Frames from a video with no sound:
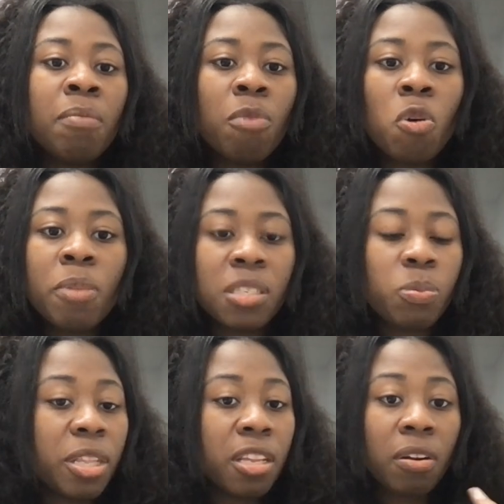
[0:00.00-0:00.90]
moments
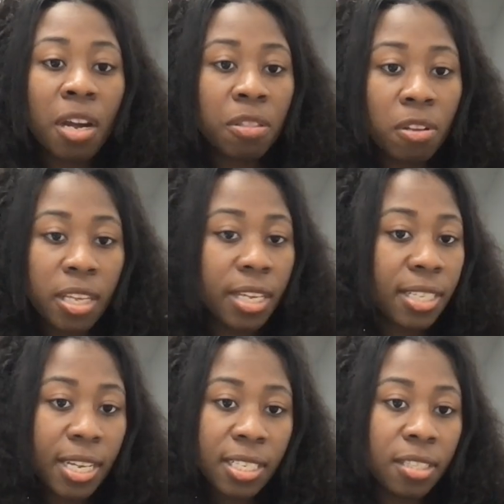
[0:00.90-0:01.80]
when there are other things
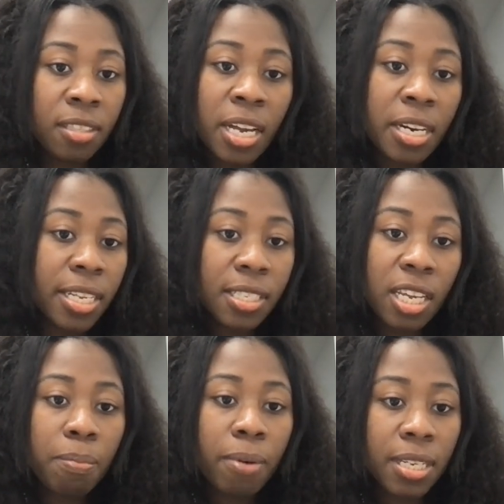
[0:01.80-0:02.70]
that that need to
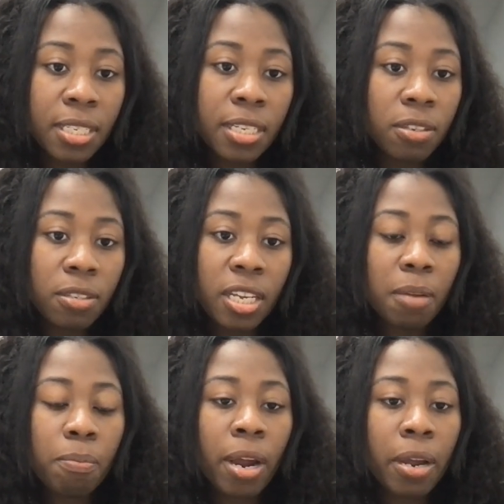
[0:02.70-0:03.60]
take precedence or take
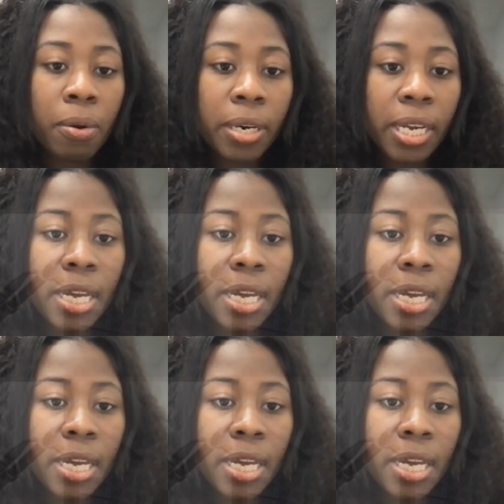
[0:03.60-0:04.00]
mm-hmm. priority,